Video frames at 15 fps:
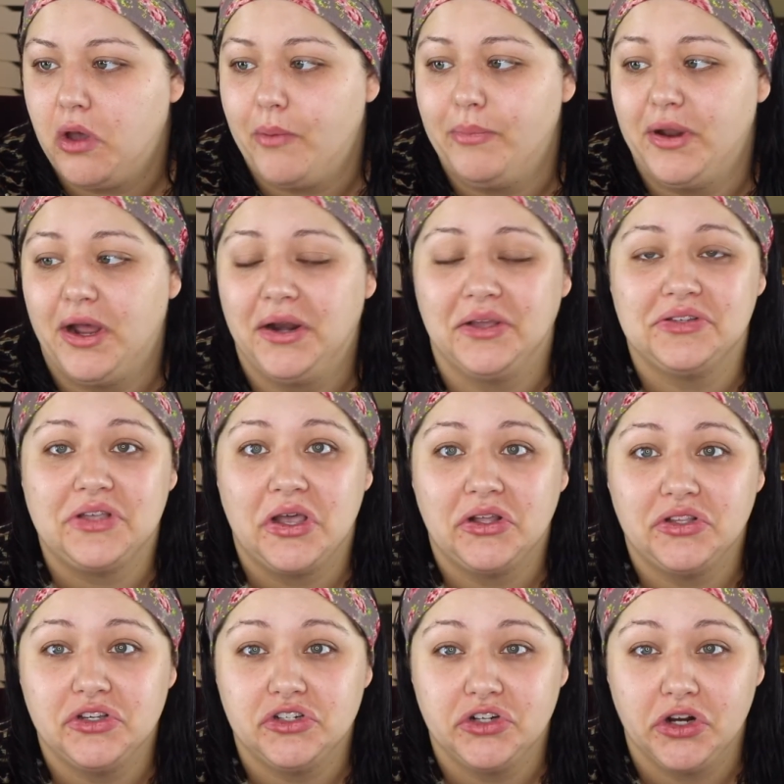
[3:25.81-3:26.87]
I'm not
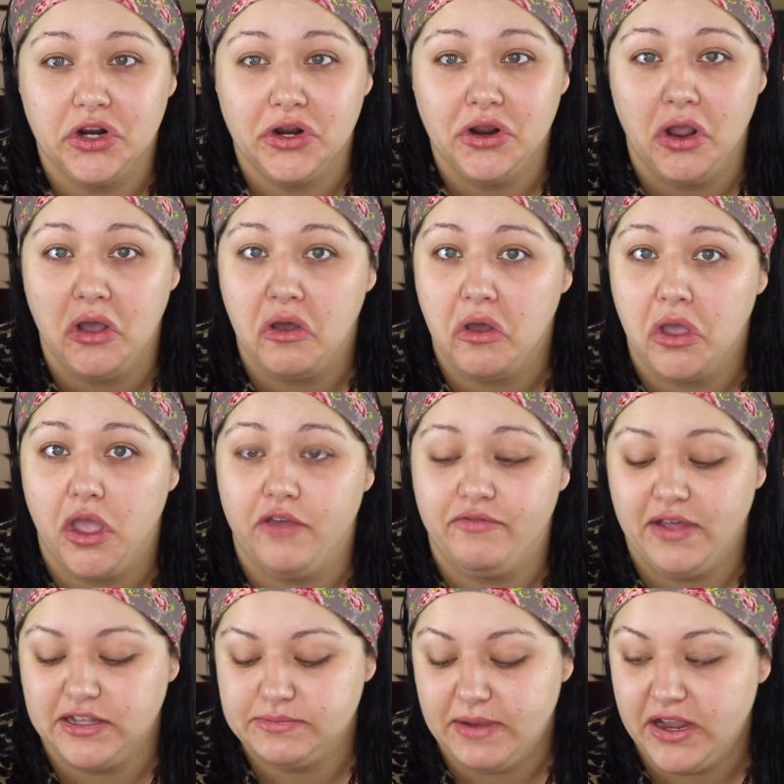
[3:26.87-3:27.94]
exactly sure if
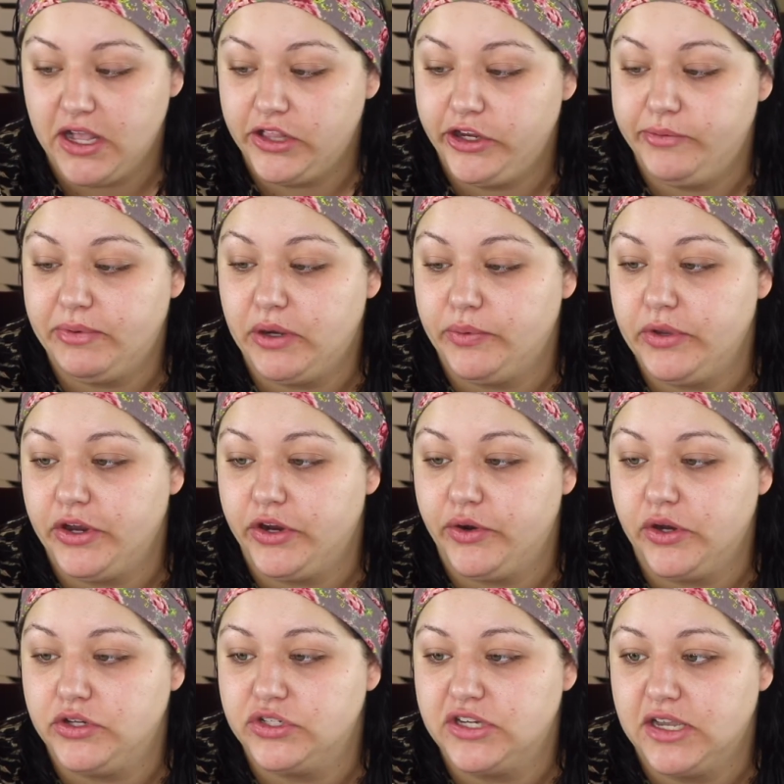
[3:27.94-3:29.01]
that's my color, but we are
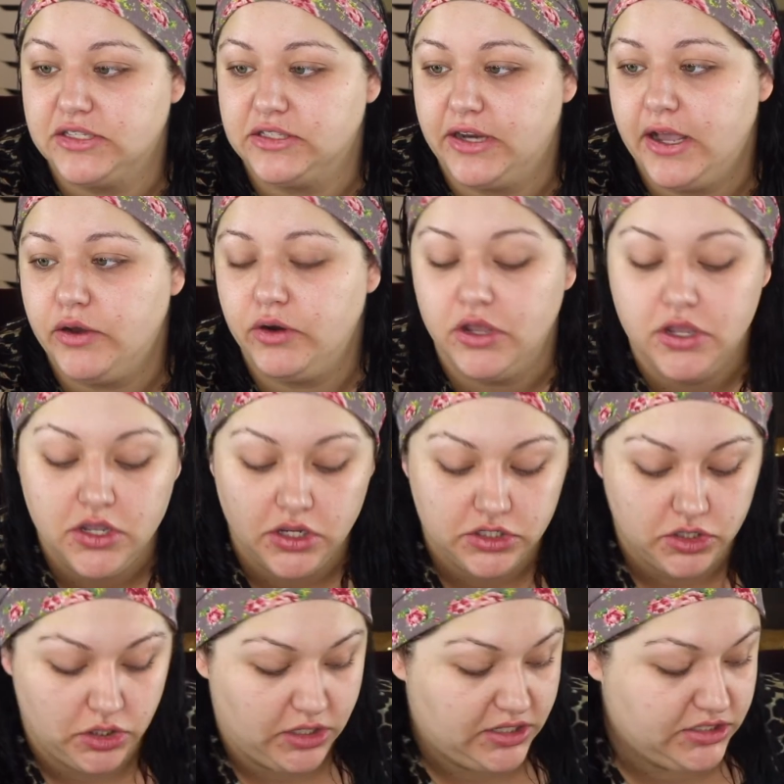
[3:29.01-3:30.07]
going to test it out.
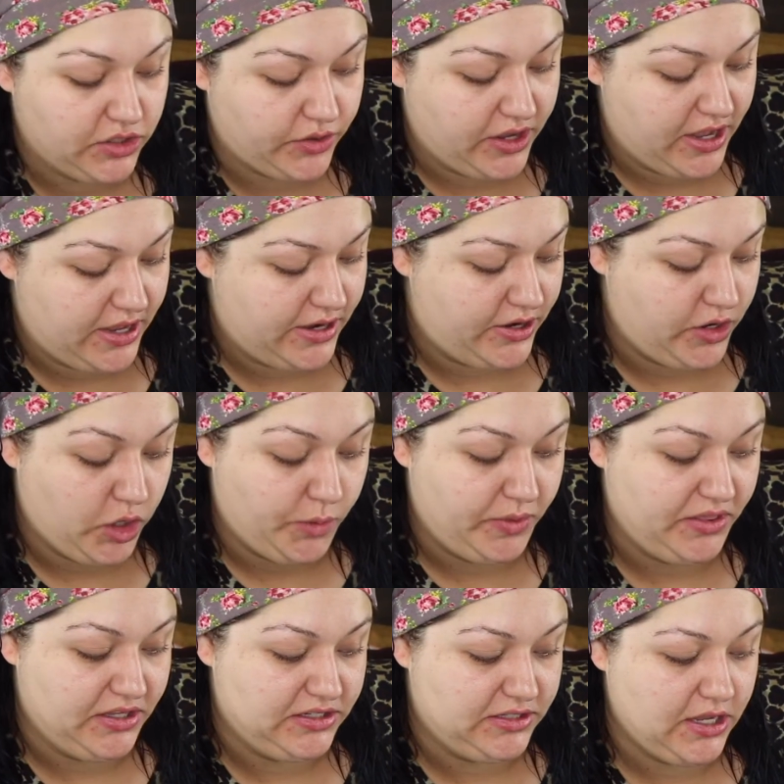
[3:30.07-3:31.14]
So let's go ahead and
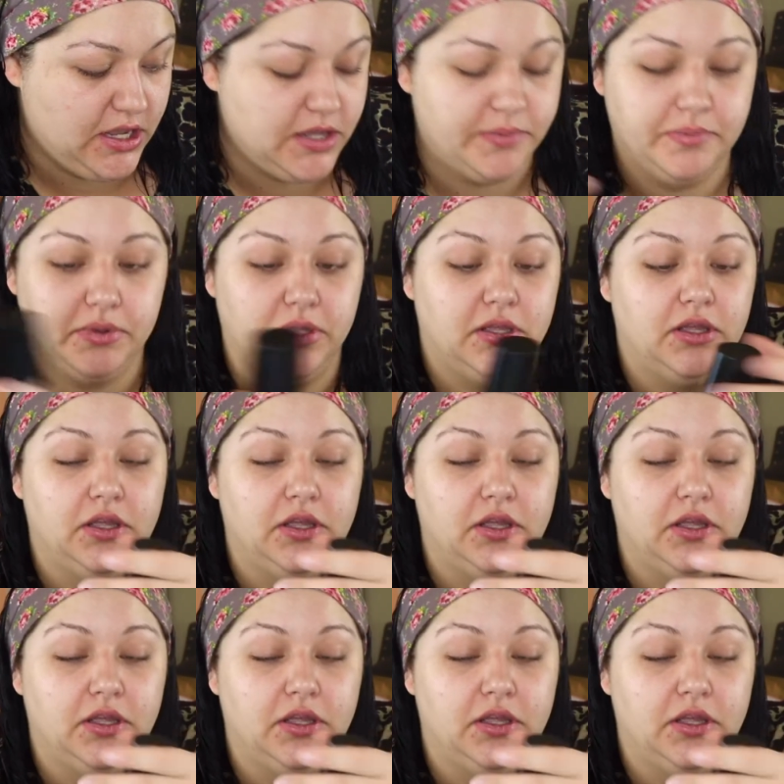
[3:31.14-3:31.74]
open this up.